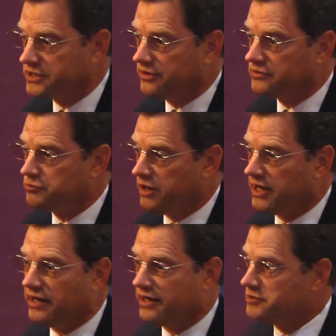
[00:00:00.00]
ourselves
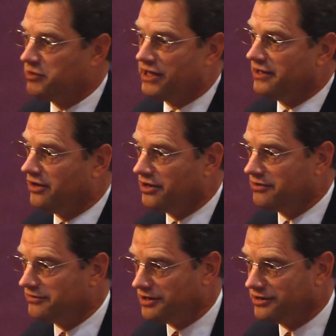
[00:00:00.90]
by expending
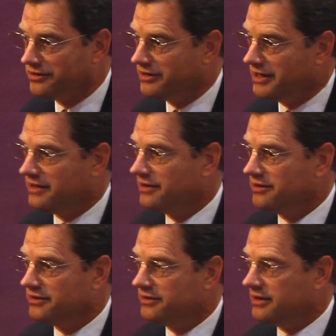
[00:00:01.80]
all of our
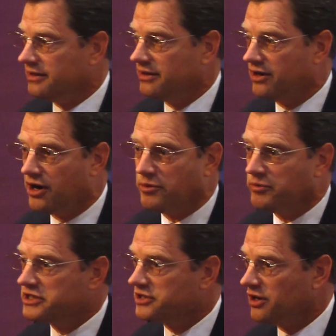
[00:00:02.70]

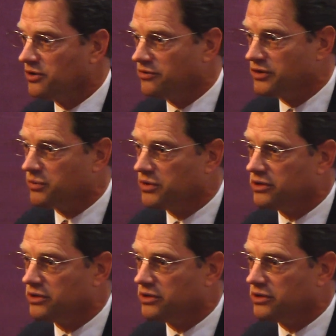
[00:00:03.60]
armaments all over the